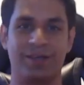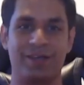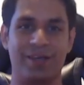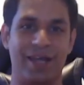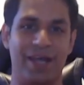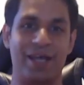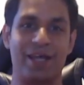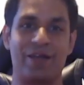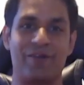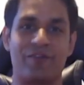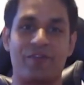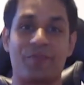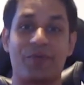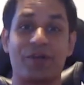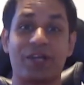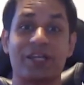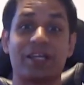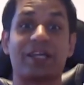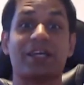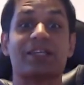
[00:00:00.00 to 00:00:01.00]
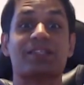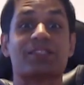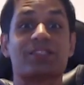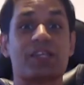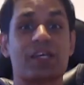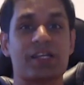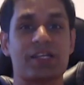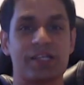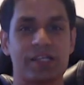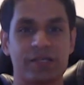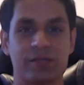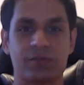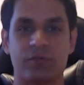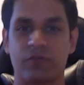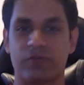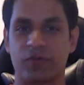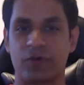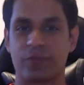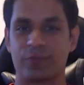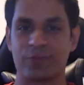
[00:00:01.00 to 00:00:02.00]
Hey everybody, it's Neil
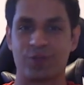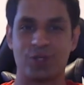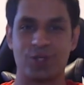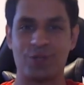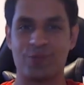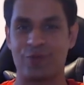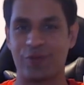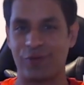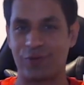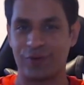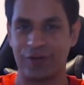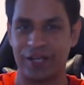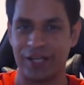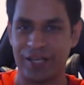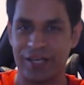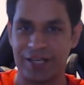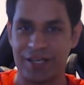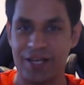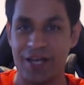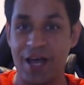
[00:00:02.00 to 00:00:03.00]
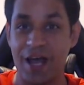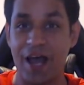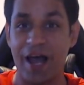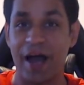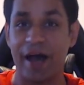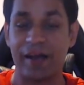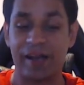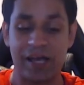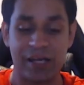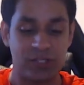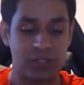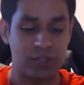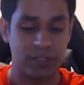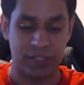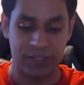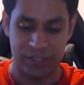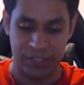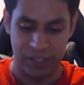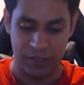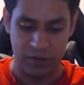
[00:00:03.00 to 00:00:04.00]
from Cube3 here, and as you can
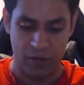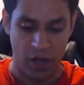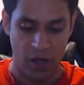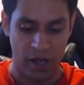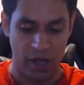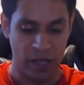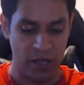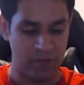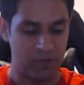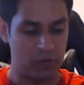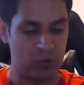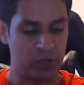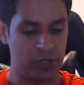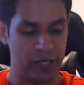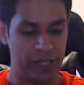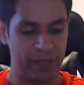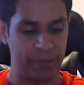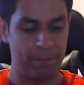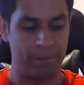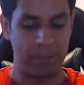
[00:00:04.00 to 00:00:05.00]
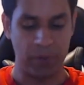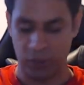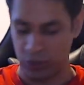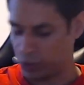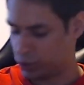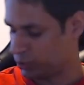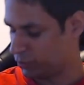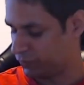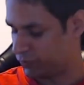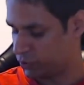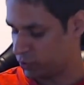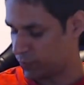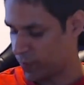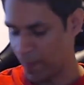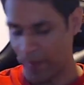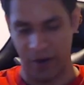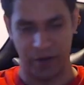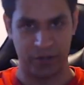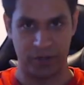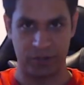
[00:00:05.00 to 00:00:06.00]
tell, I have got a bunch of Super
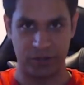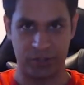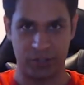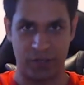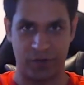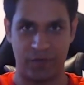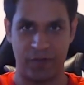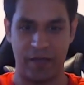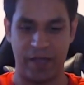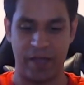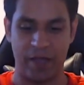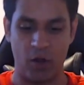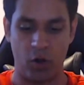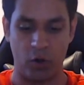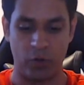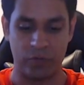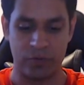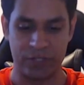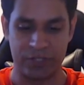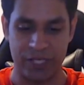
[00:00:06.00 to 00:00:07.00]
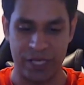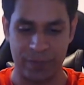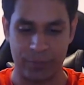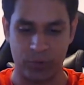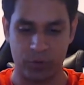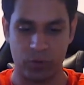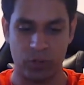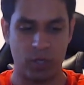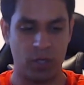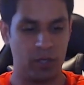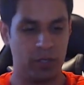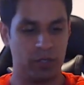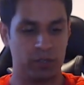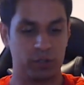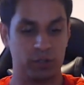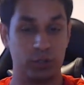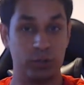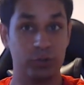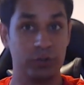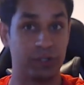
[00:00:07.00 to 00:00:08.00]
Mario stuff here on the table,
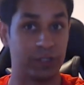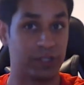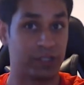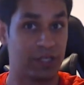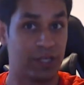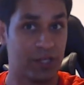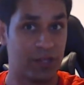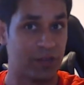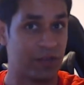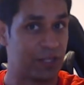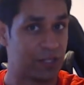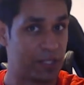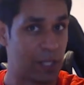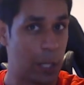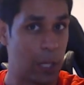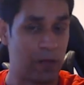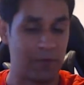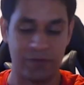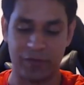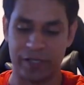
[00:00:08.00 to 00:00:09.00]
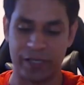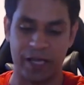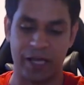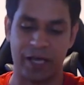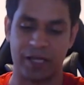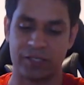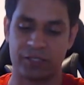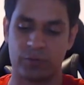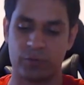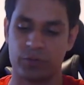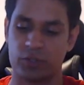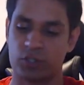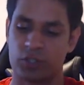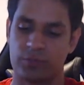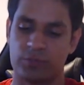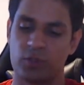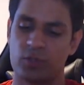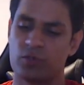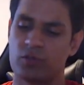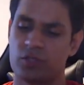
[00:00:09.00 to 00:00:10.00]
including this lovely hat, which I'm
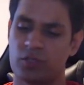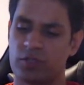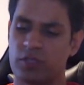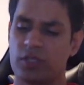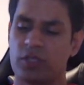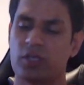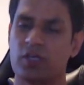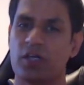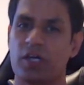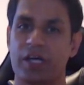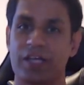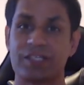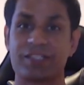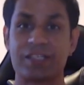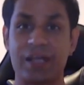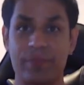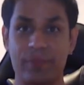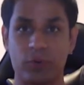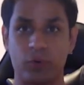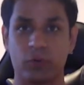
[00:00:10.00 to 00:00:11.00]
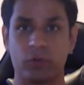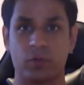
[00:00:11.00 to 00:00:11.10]
going to assemble